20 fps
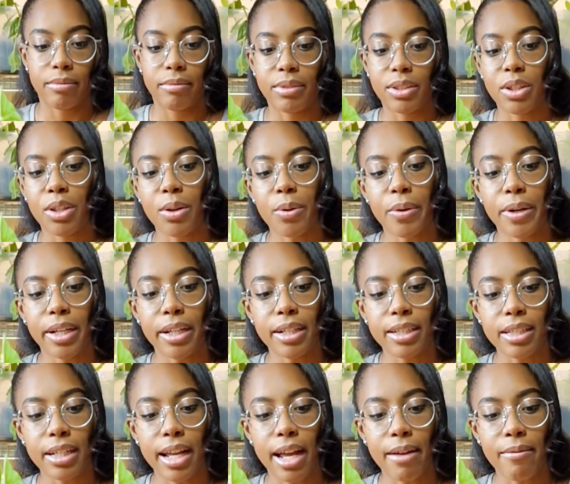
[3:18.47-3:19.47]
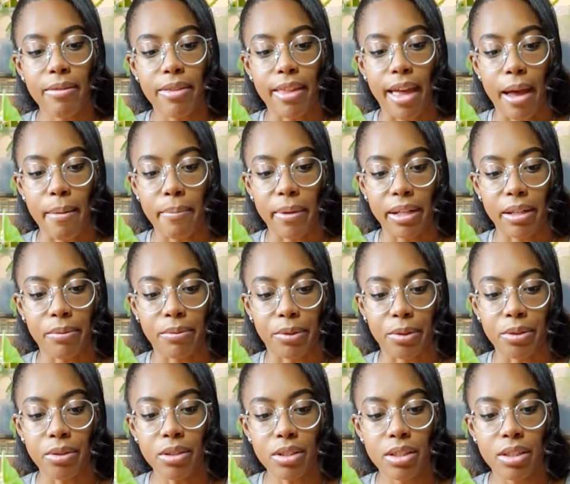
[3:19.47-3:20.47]
So the Hoya doesn't have that many
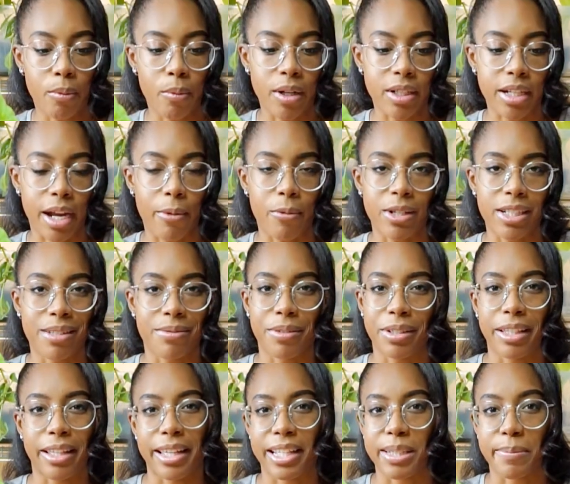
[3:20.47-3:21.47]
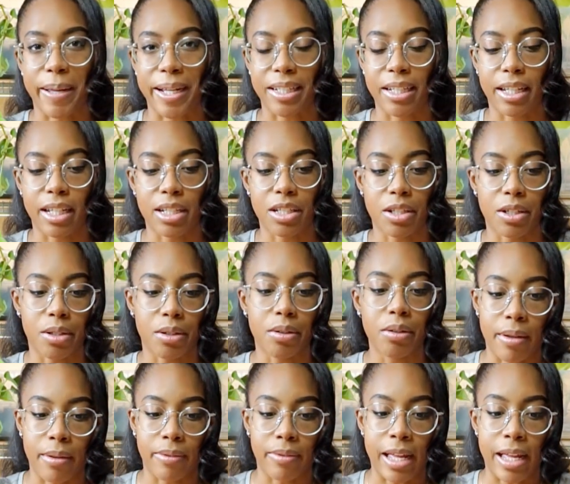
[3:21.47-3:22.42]
roots, which I wasn't really expecting it to.